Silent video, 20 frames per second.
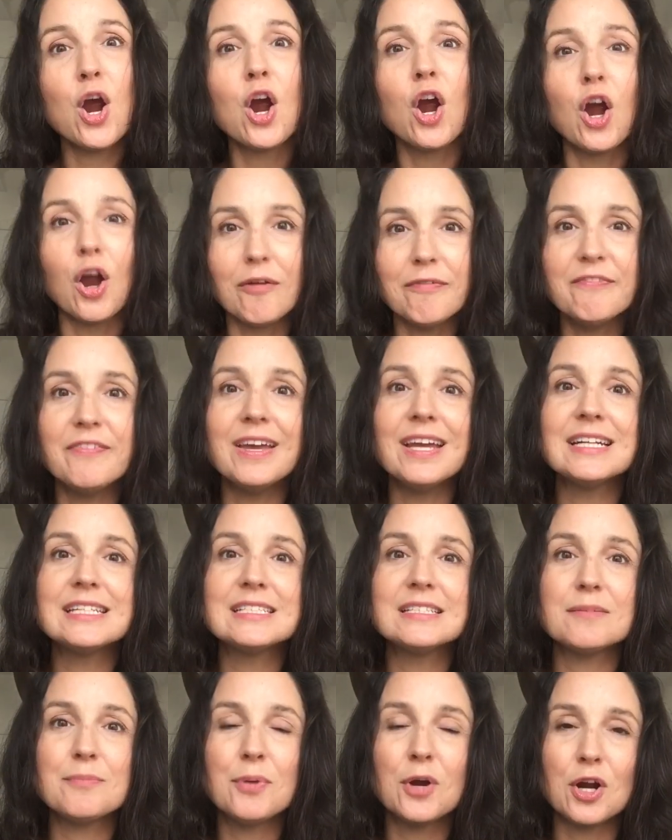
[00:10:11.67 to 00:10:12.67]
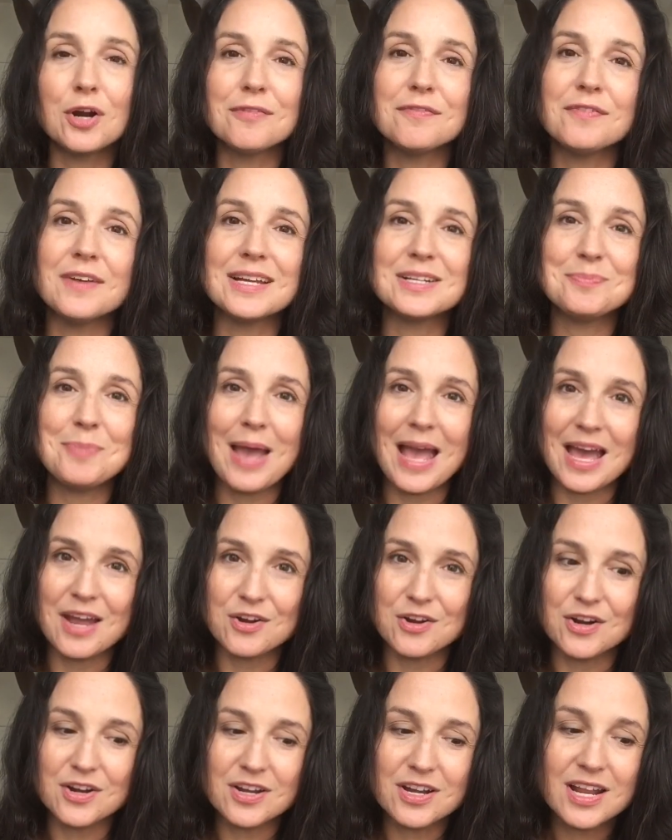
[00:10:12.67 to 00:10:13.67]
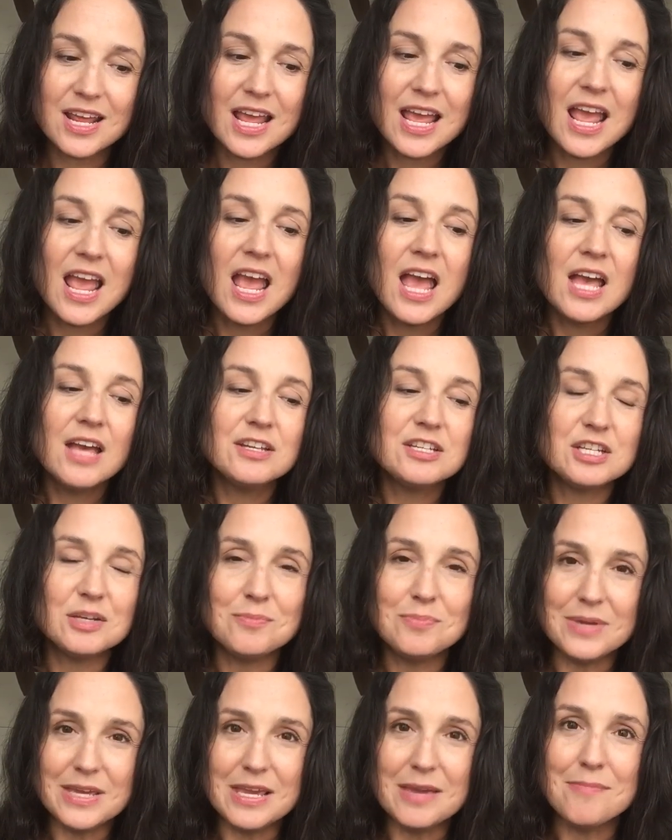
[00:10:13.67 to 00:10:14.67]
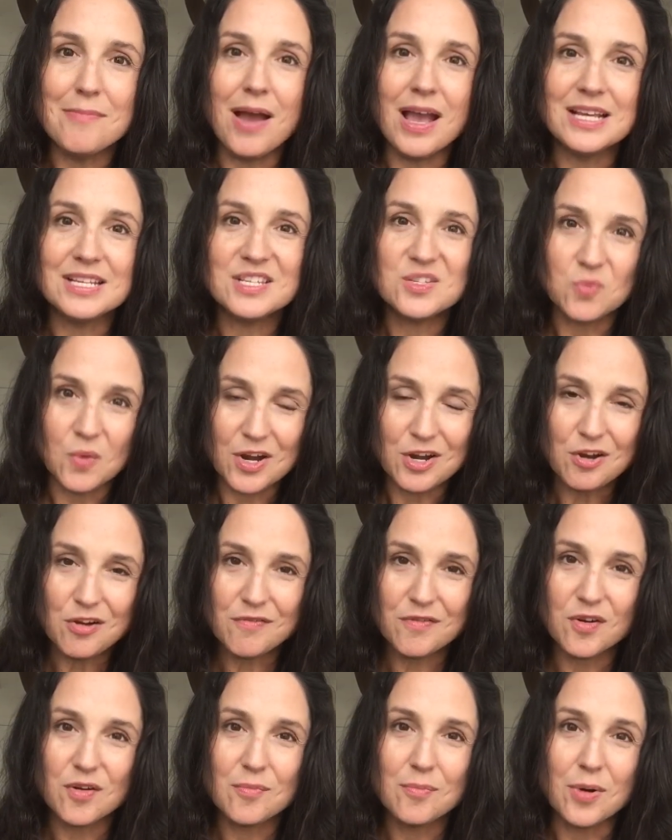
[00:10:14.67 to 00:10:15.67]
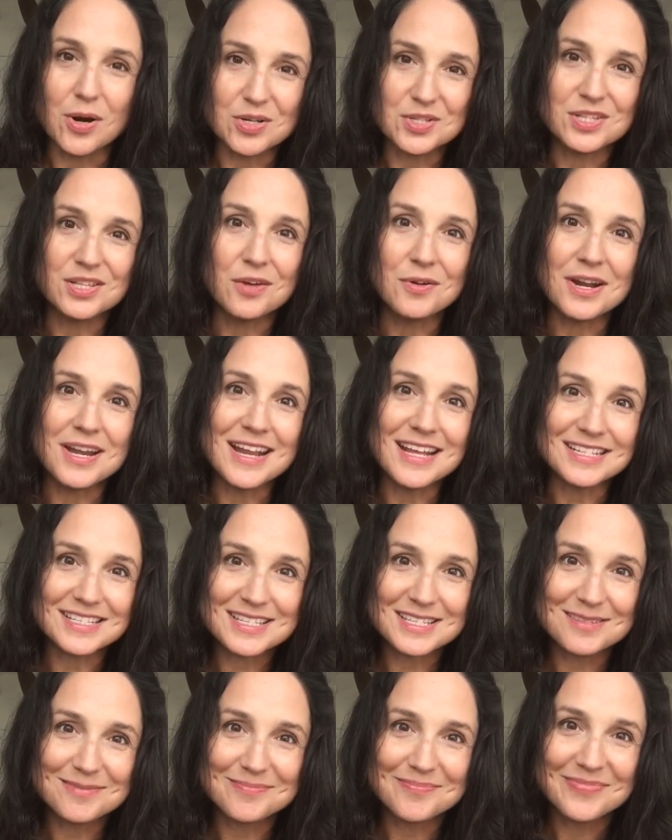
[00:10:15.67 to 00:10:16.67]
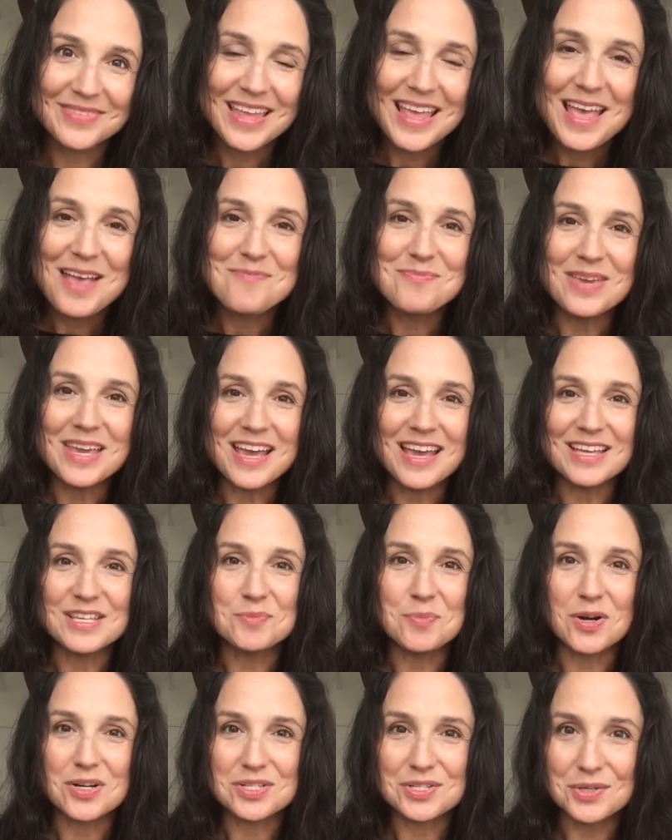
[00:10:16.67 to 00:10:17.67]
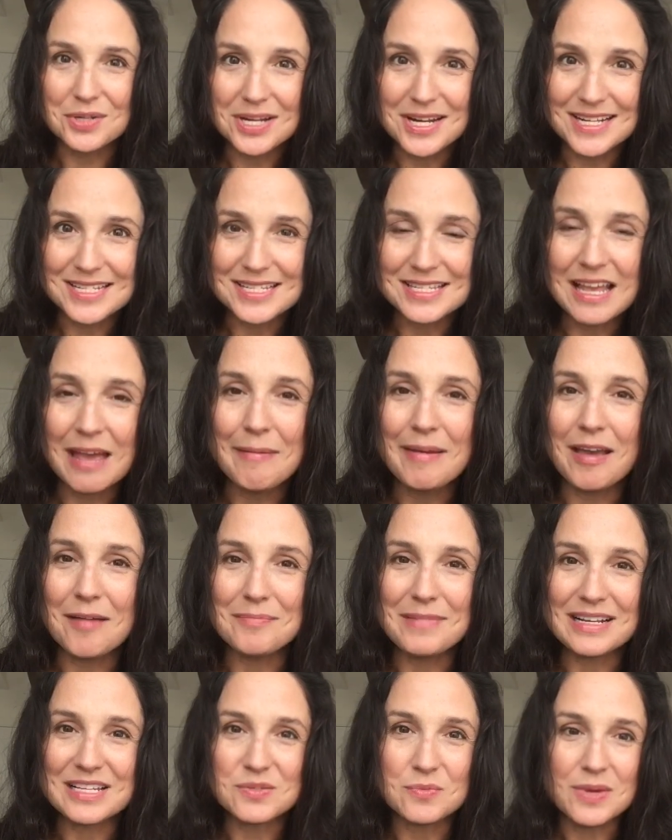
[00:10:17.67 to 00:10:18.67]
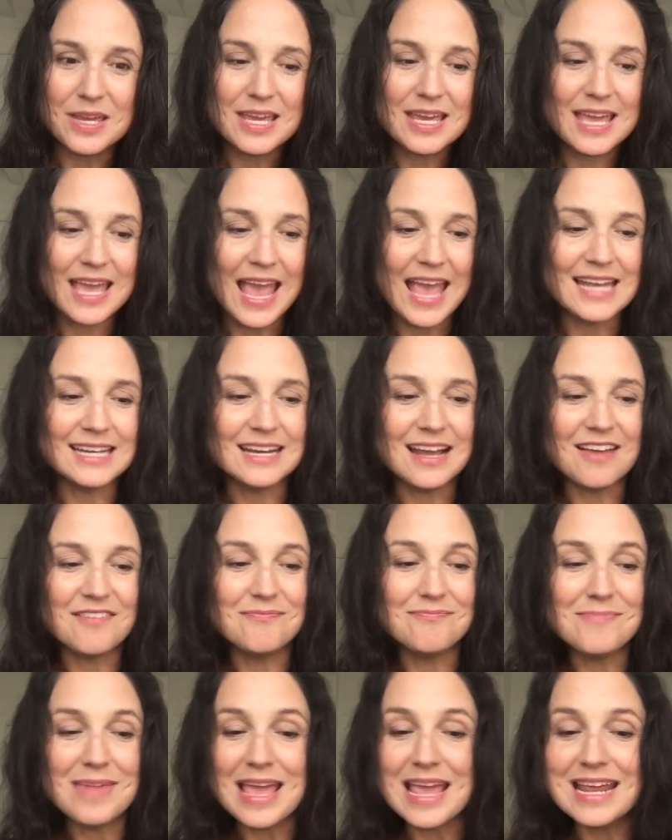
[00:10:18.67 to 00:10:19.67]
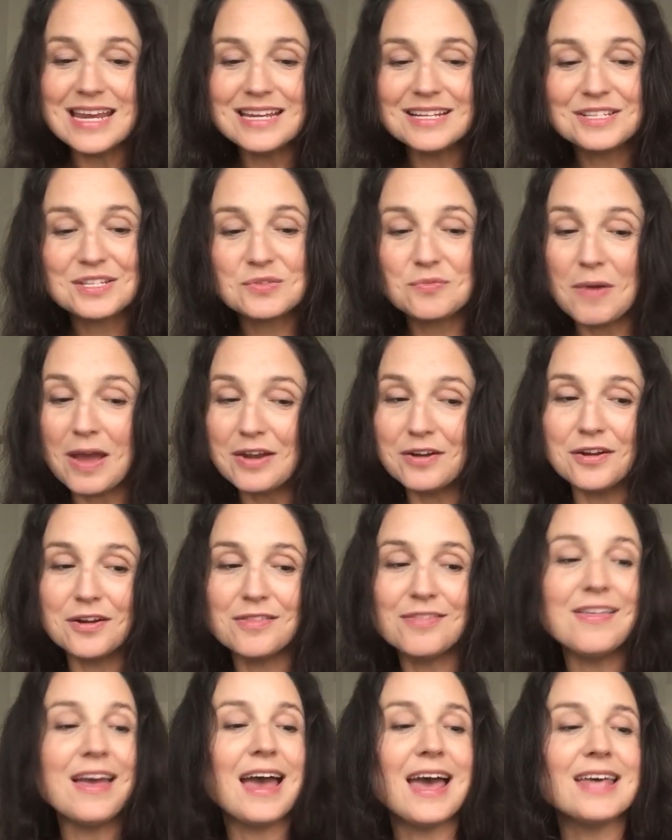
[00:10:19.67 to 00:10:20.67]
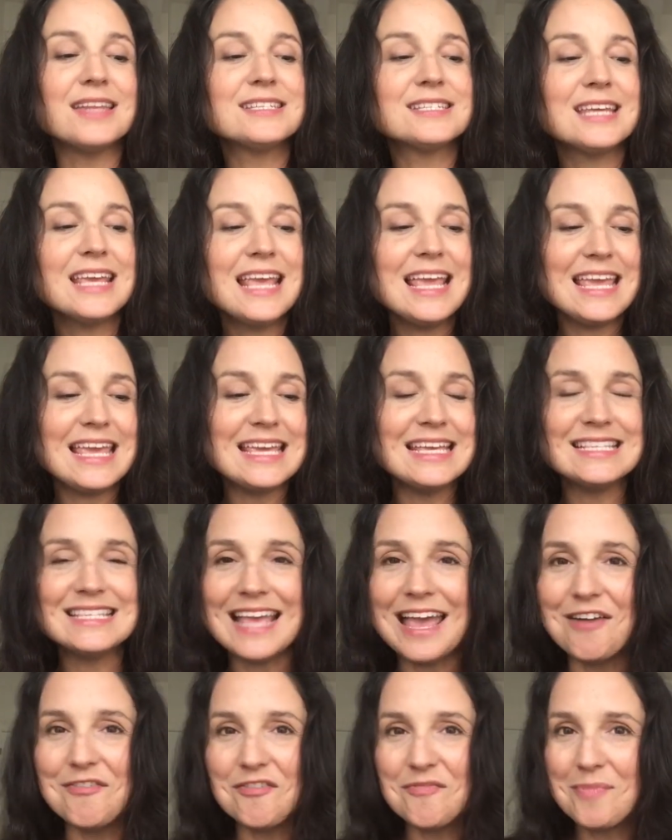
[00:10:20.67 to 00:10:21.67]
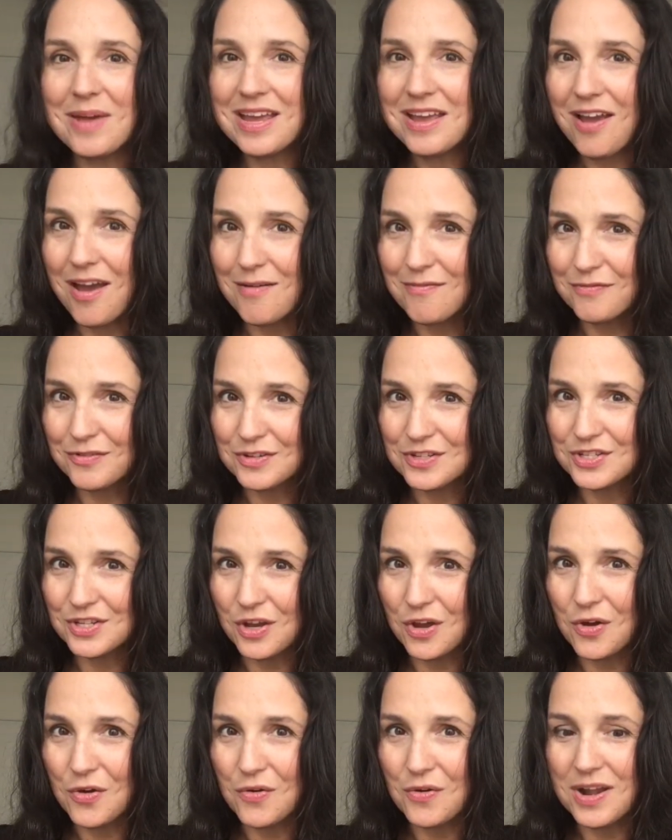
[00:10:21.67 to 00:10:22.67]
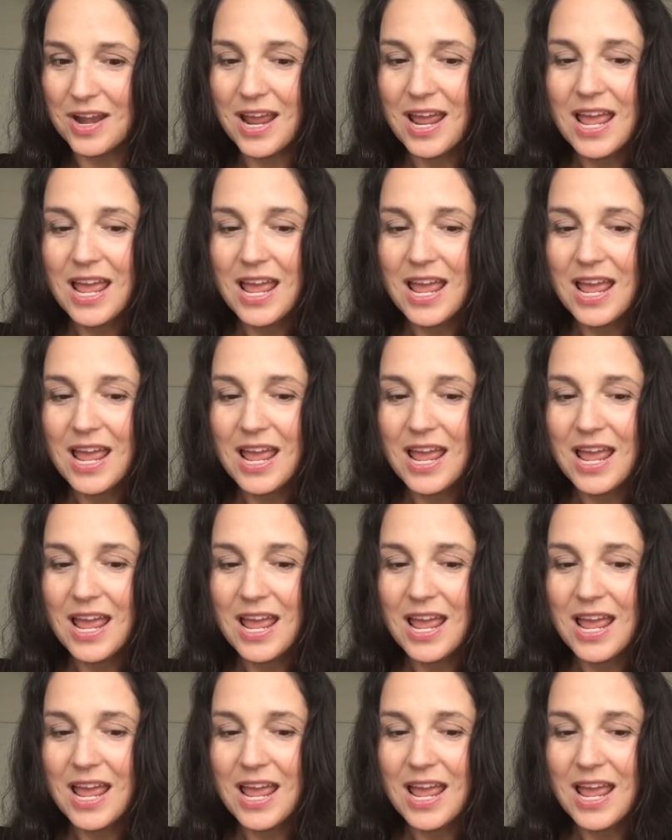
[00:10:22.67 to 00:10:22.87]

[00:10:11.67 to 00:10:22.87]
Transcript: perfect pattern to be my sweater for Barcelona Knits, because Barcelona Knits is coming up next week, and I've made a sweater that is out of my comfort zone.